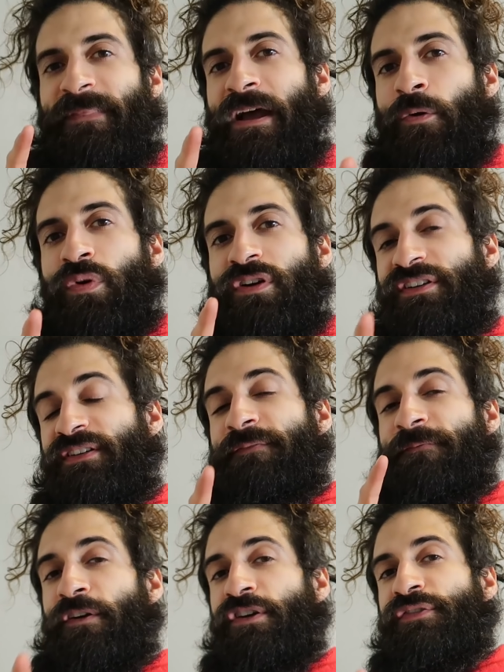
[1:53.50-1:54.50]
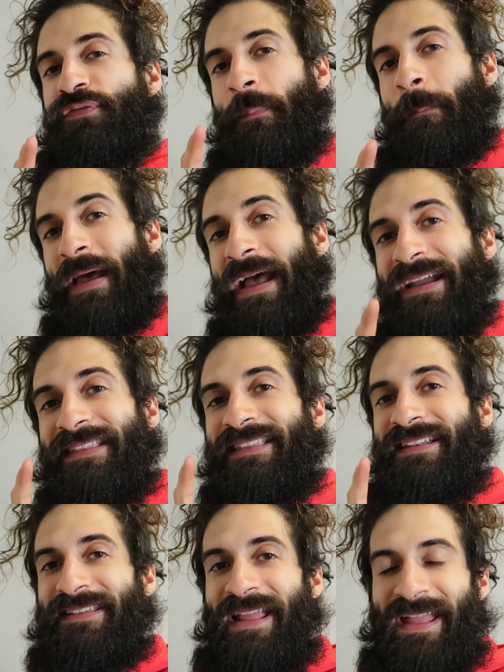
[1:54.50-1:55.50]
Now where it differs from back in
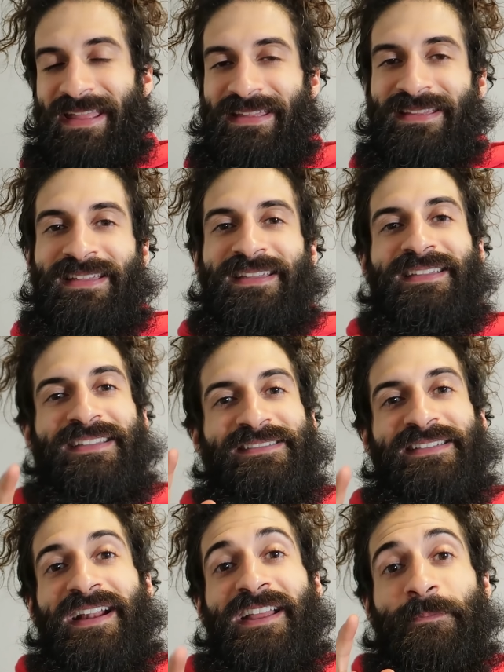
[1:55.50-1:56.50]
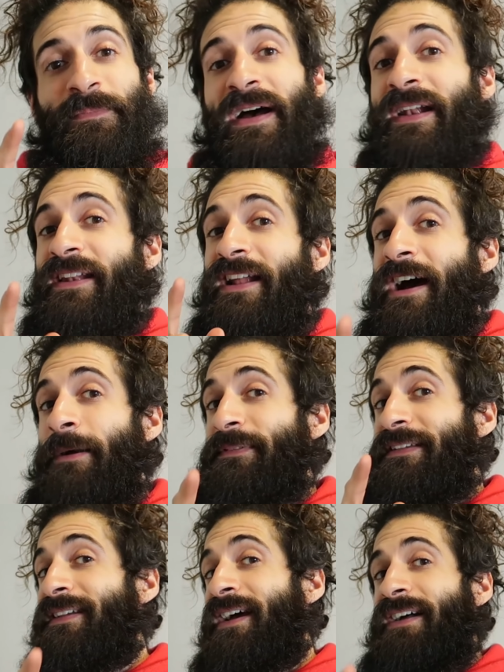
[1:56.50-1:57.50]
the day is that I am not an
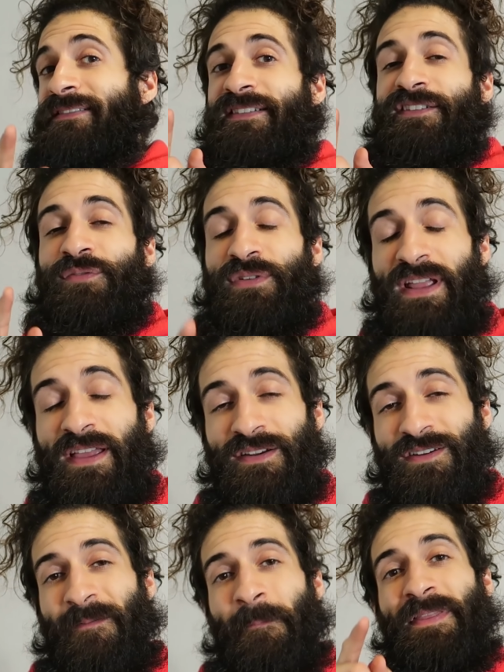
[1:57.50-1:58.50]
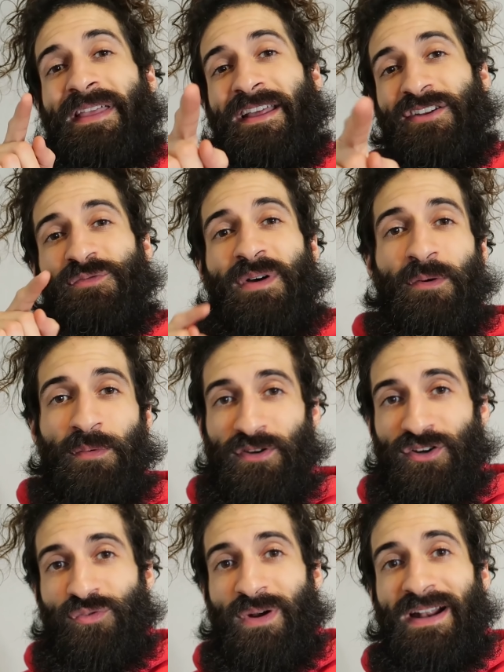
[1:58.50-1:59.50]
Optic content creator, but that is why we
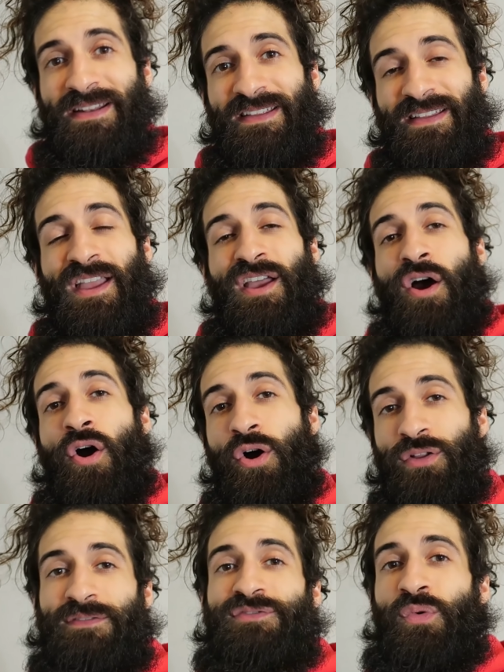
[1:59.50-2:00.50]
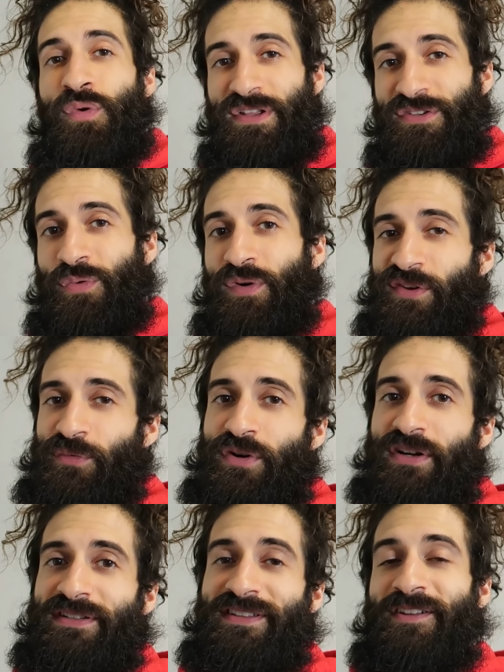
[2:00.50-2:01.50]
are grinding all of 2021.